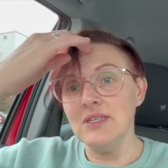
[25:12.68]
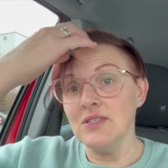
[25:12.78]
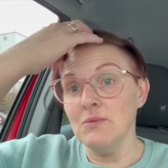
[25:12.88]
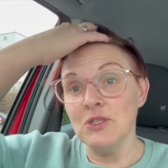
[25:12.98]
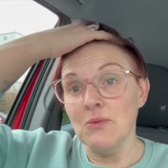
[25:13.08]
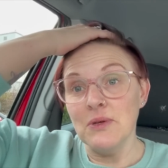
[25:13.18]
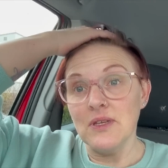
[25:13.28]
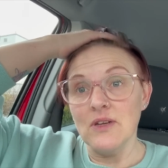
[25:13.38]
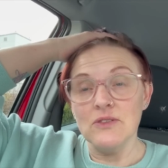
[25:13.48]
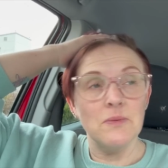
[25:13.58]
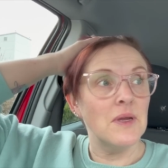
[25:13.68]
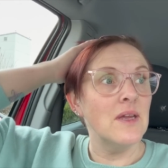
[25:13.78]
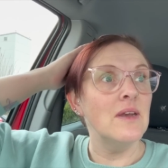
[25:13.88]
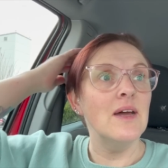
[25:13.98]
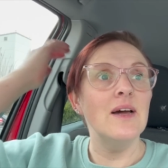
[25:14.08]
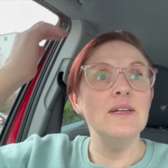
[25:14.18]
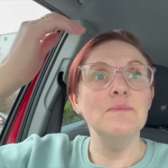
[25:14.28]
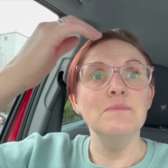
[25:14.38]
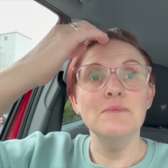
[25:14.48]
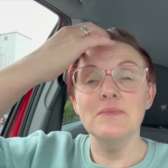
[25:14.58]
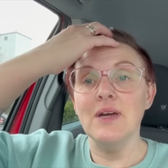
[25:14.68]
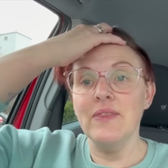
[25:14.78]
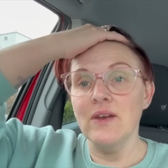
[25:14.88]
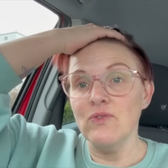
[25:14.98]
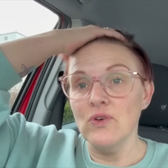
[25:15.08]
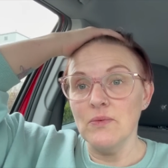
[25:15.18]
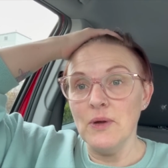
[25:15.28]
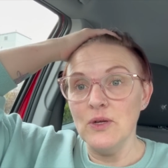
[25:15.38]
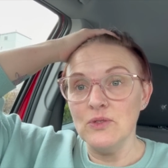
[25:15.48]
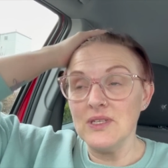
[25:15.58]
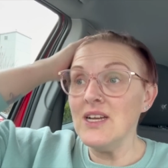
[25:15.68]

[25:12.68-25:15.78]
time to go and pick the girls up again. Um, and then I've got a post.